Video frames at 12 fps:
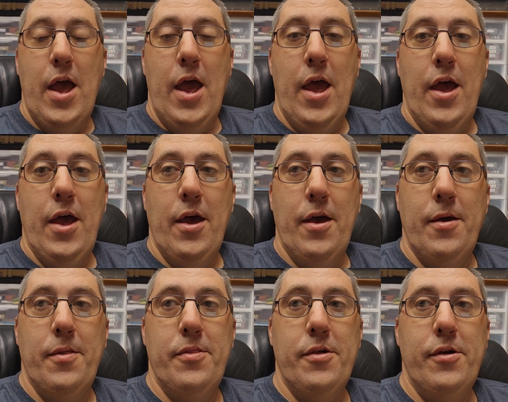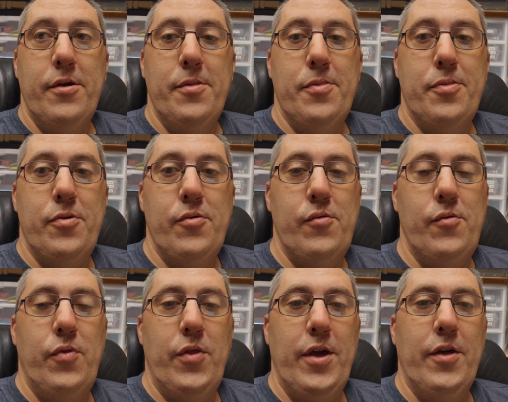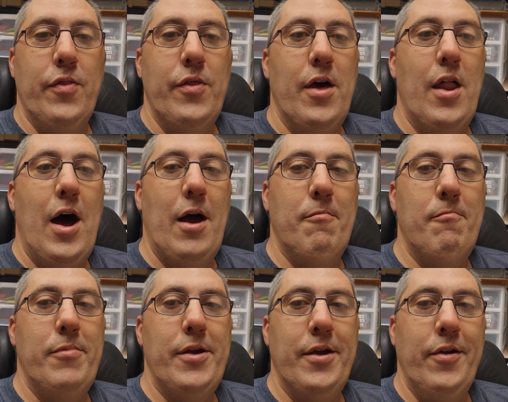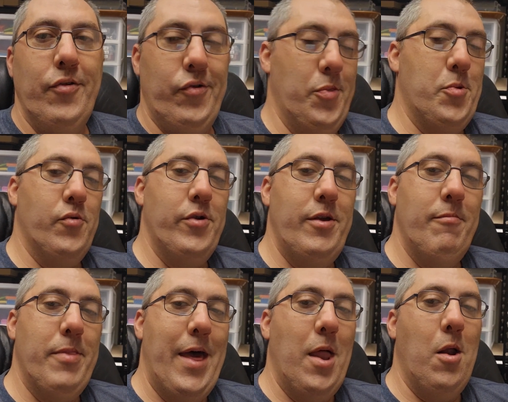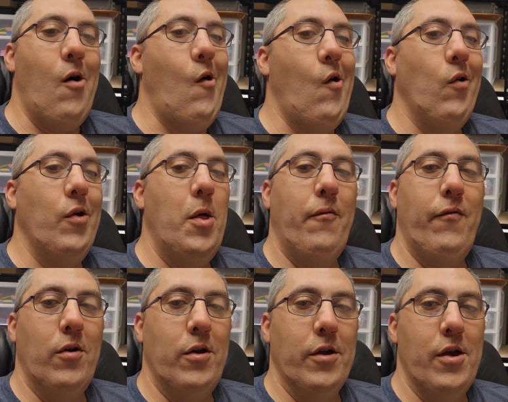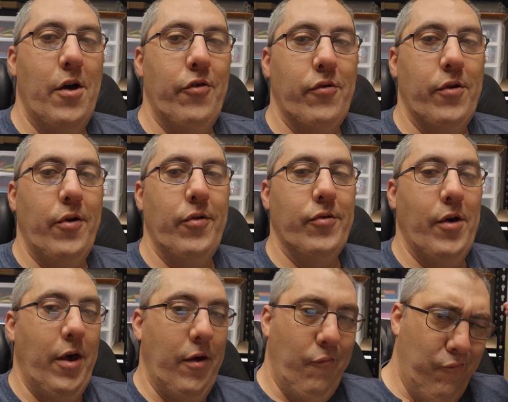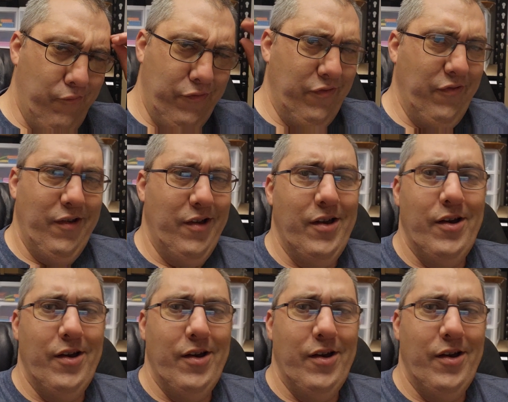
and to think that I'm being streamed at all in a foreign country is like psh,